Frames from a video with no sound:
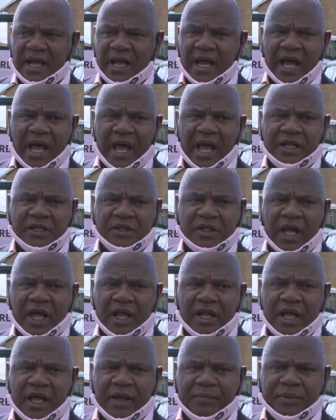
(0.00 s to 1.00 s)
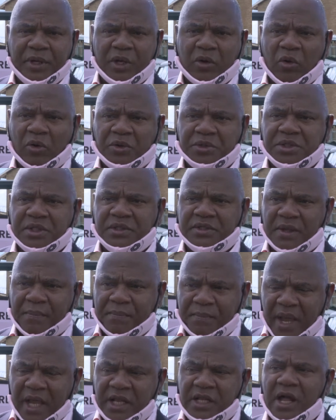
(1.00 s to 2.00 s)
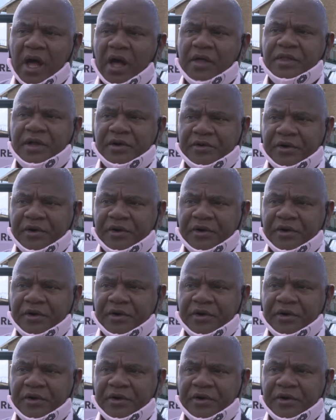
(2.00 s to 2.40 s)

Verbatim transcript: And uh, uh because the men are the